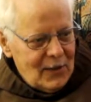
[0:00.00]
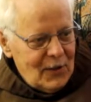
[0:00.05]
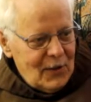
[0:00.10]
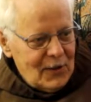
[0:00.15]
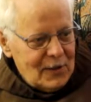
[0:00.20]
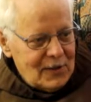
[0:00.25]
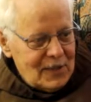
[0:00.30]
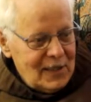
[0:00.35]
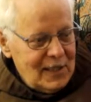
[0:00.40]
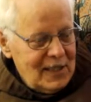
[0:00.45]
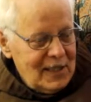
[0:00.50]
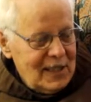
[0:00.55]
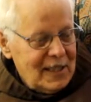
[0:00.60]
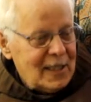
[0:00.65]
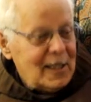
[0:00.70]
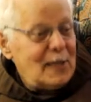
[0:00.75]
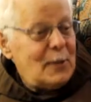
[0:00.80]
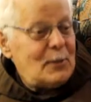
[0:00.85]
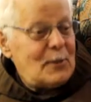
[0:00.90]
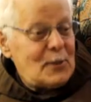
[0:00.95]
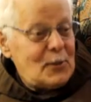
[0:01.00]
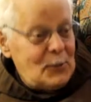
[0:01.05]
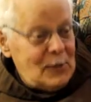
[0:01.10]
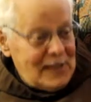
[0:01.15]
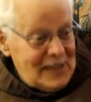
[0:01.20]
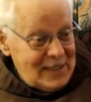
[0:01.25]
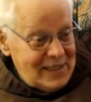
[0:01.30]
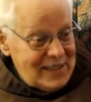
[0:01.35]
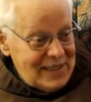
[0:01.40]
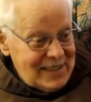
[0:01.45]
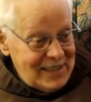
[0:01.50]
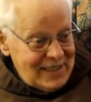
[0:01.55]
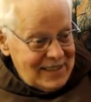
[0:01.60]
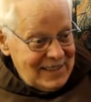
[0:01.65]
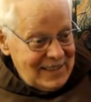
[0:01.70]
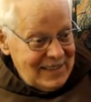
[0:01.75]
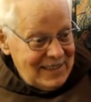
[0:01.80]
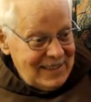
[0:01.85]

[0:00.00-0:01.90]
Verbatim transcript: I can't keep switching.